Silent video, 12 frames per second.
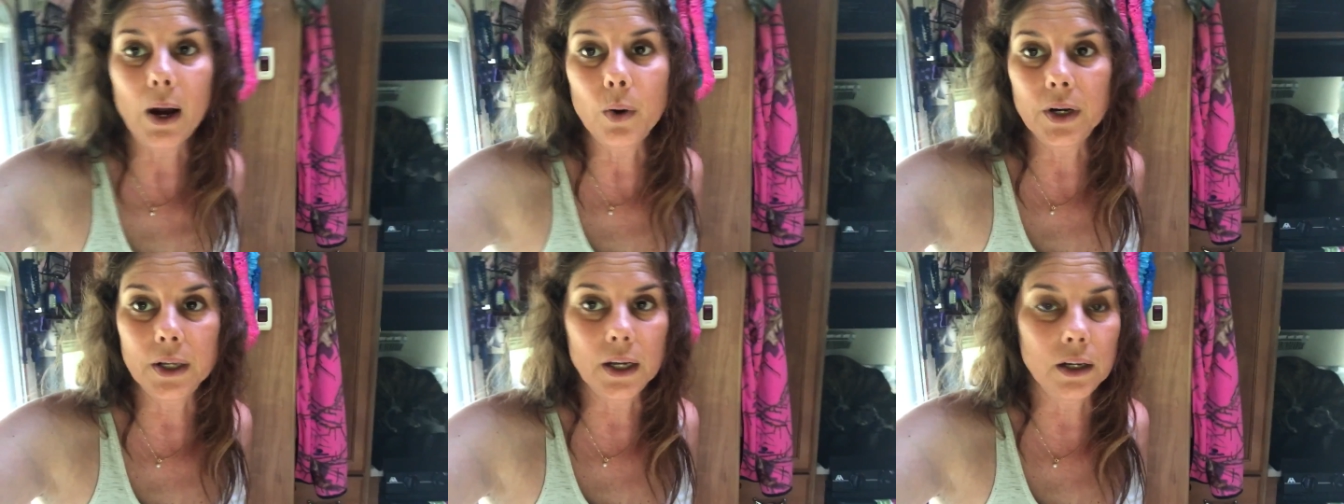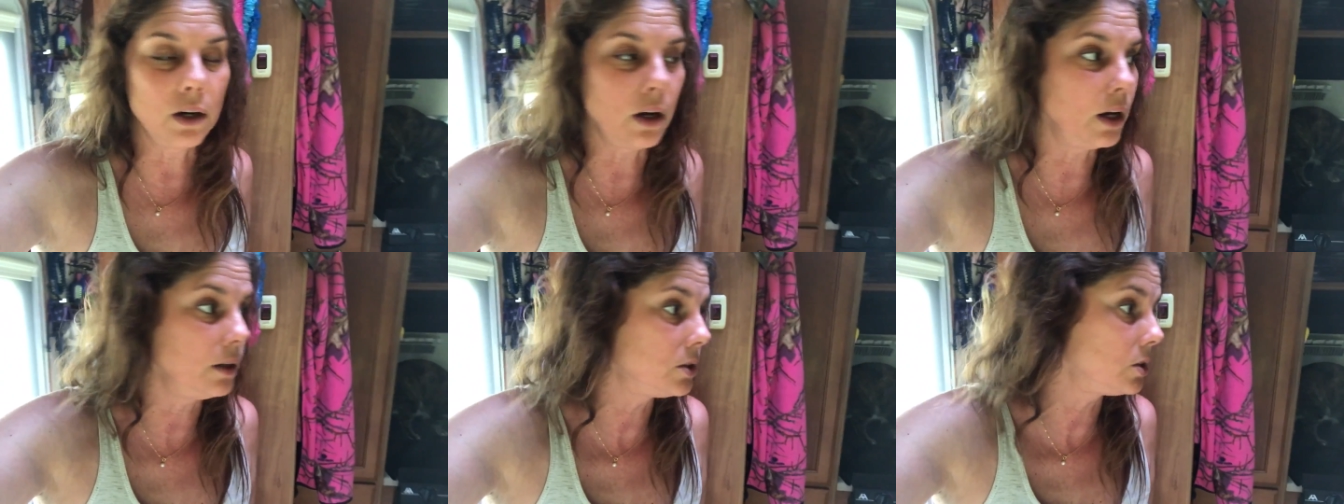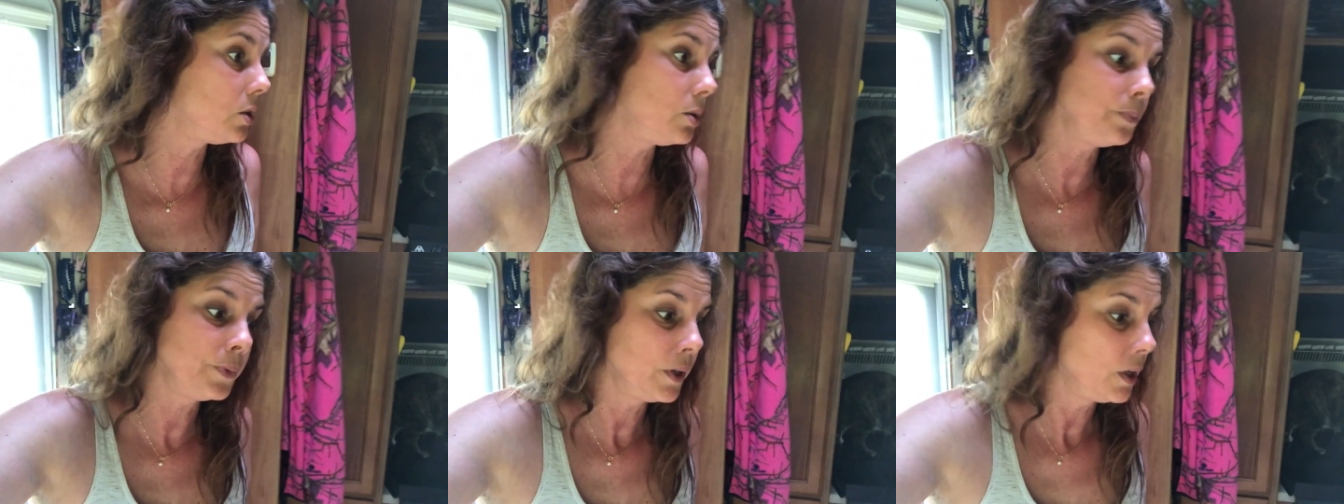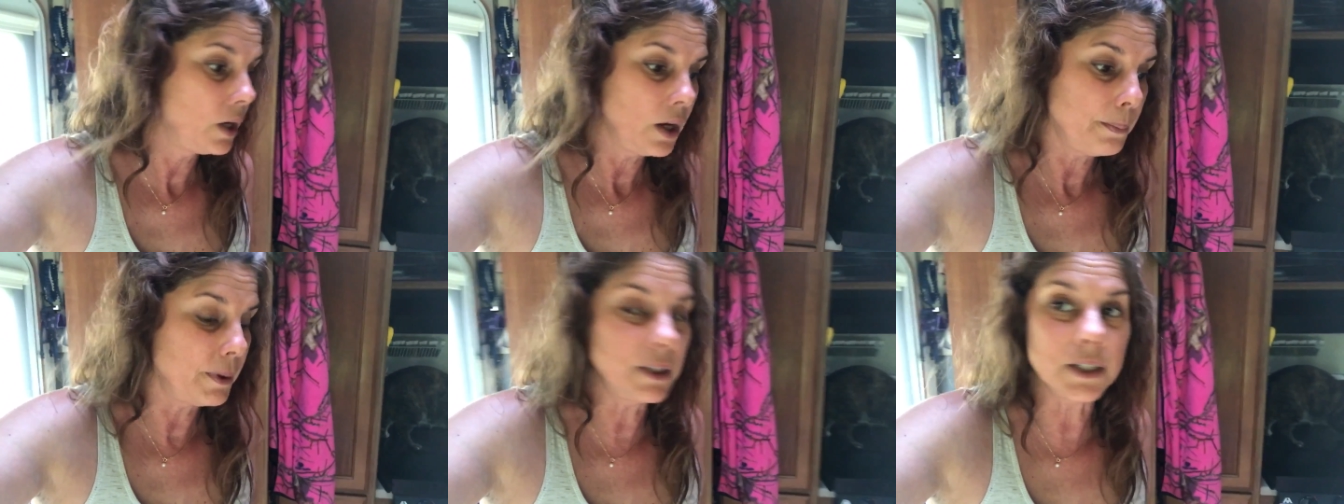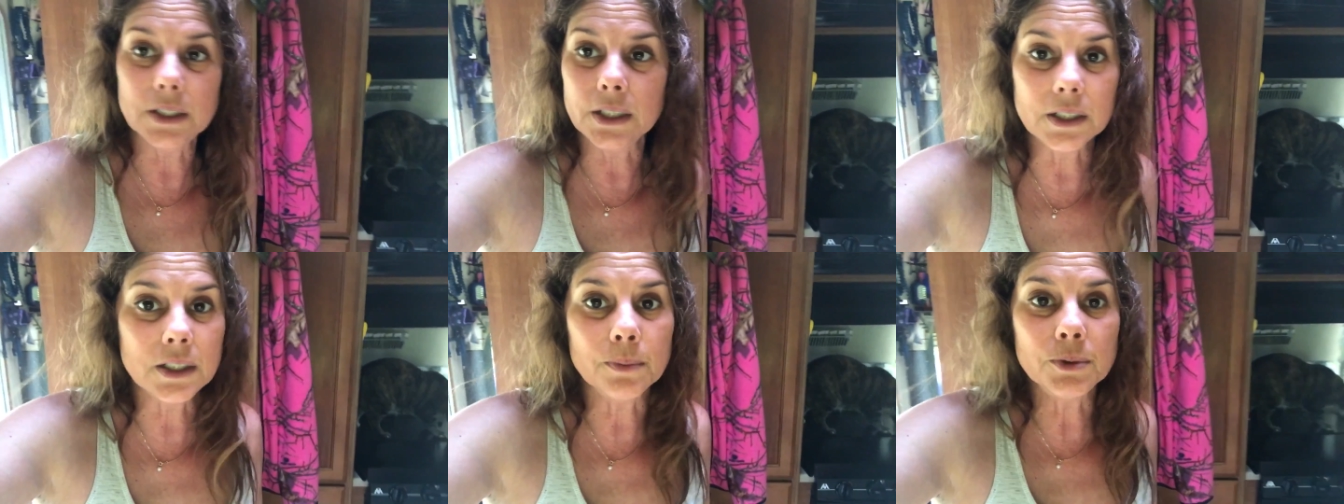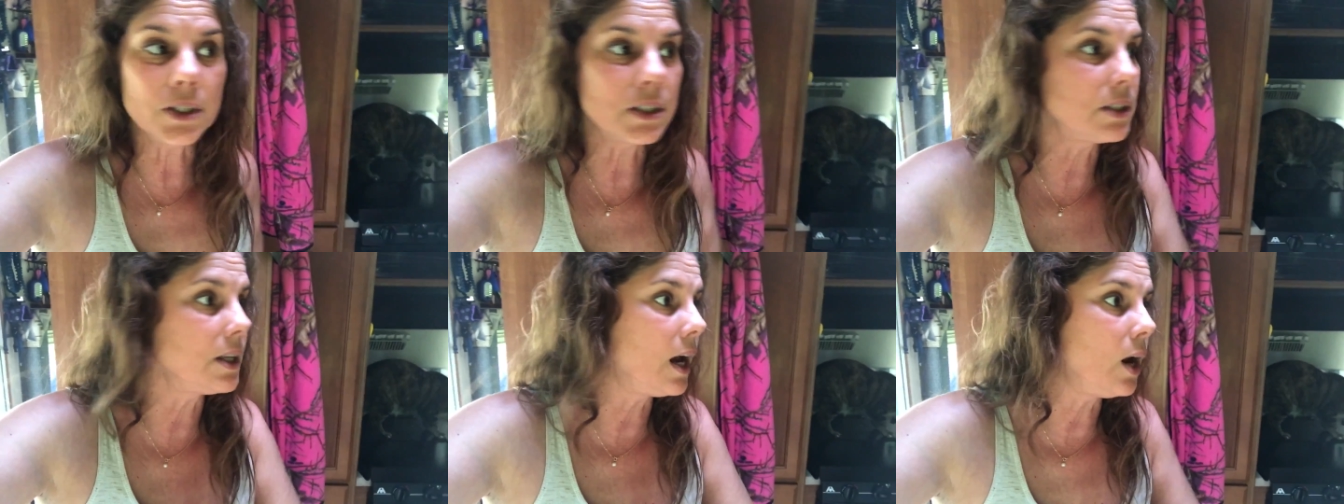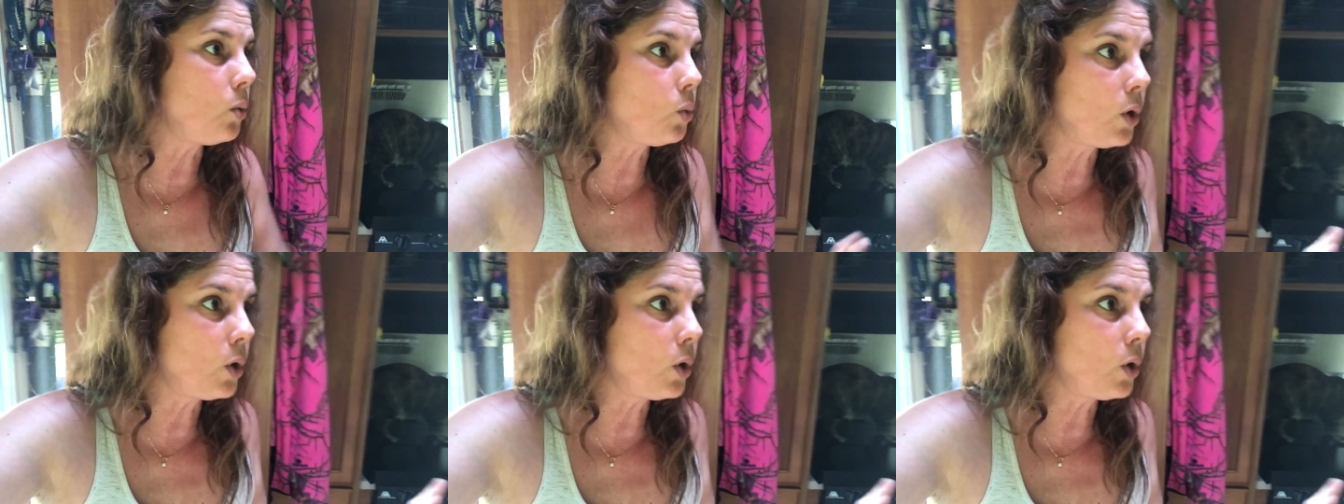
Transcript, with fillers: power to get it on. So, but this system does not